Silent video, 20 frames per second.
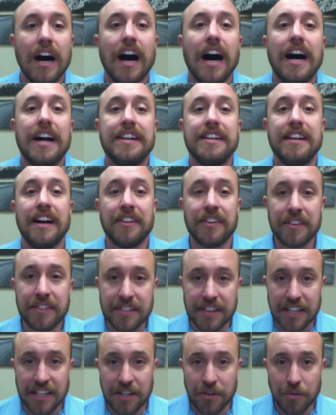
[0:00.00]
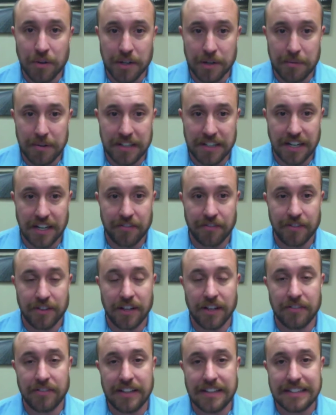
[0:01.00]
Another thing you want to be careful
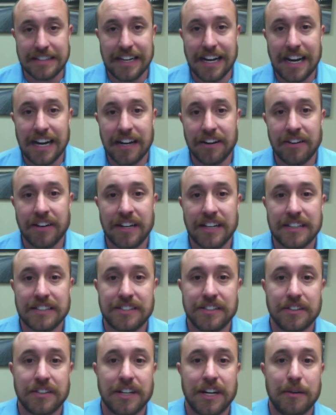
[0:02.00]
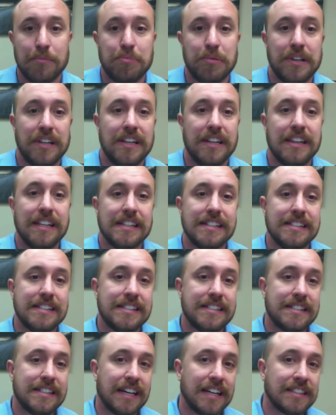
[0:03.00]
of is hiring an SEO company
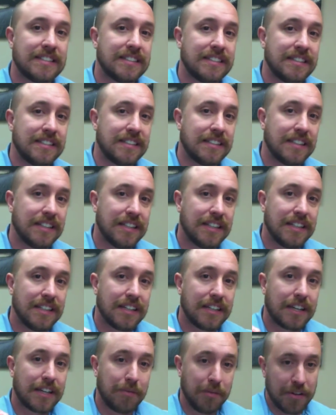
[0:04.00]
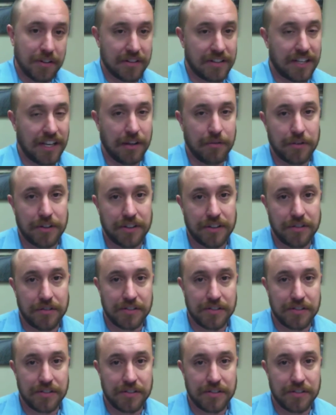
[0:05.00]
that doesn't communicate with you,